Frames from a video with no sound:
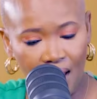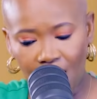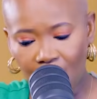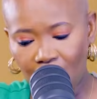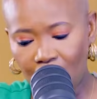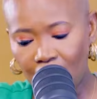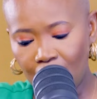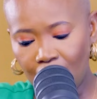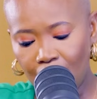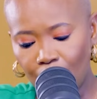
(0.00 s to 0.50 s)

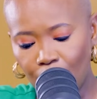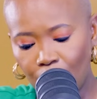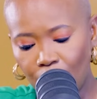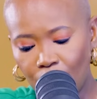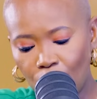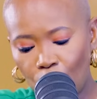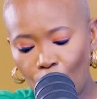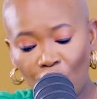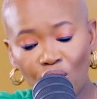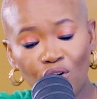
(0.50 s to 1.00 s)

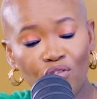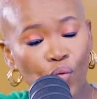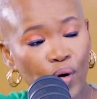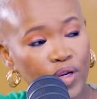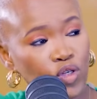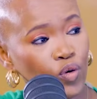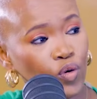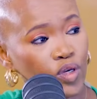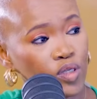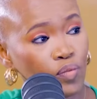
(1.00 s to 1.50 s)
one of
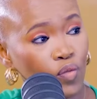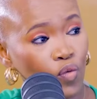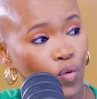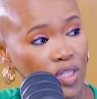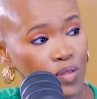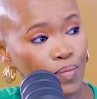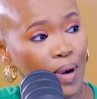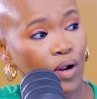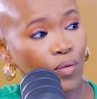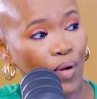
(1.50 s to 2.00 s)
which
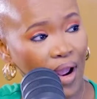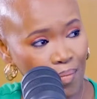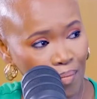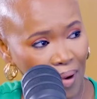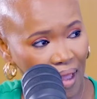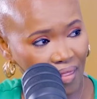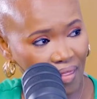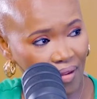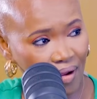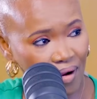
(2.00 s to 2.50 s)
was my
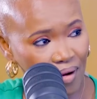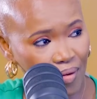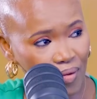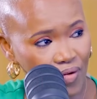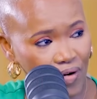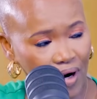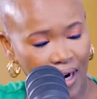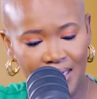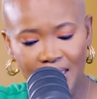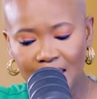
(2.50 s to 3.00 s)
grandmother,
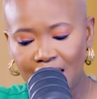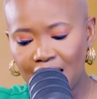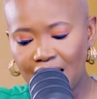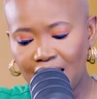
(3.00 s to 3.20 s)
right?